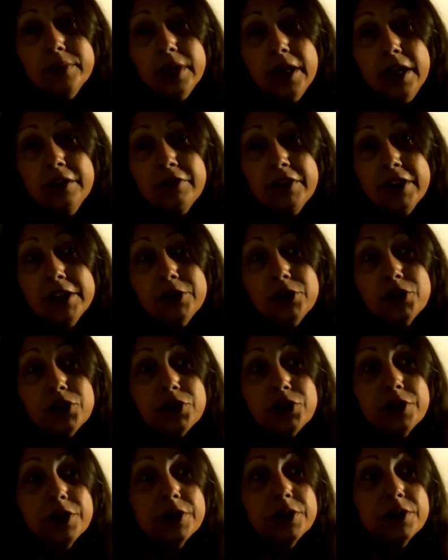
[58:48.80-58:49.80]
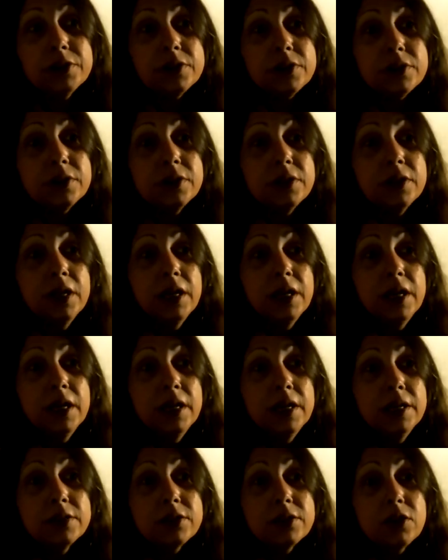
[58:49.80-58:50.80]
If insurance
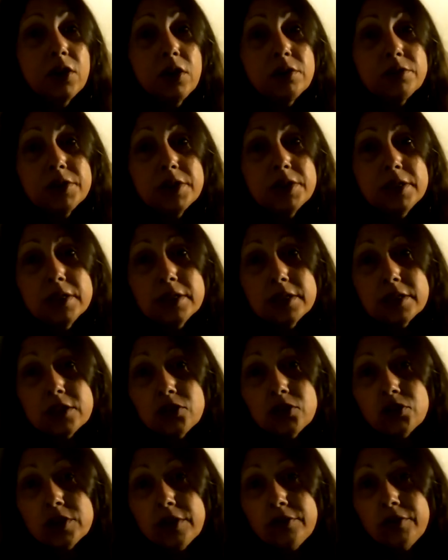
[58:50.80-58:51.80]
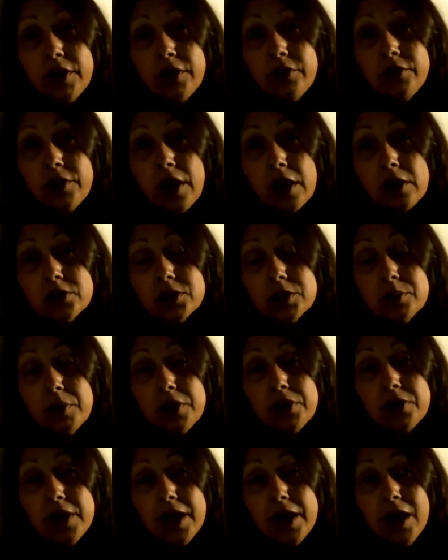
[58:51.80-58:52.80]
is costing $600 or $700 a
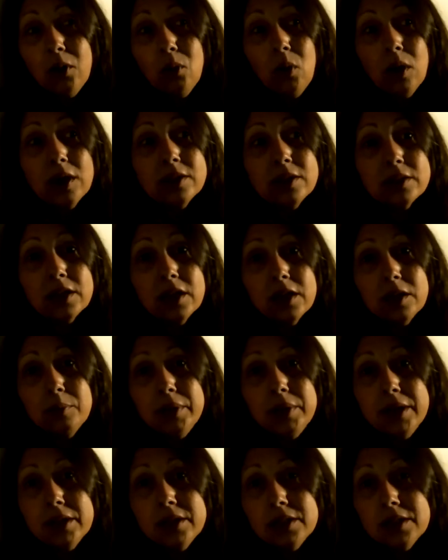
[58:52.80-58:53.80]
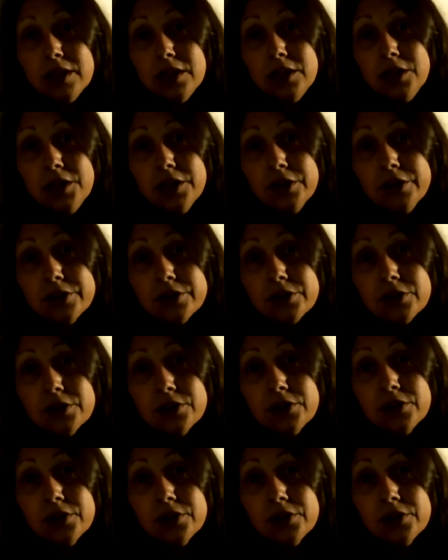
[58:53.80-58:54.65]
month now, what is it going to be in 10 years?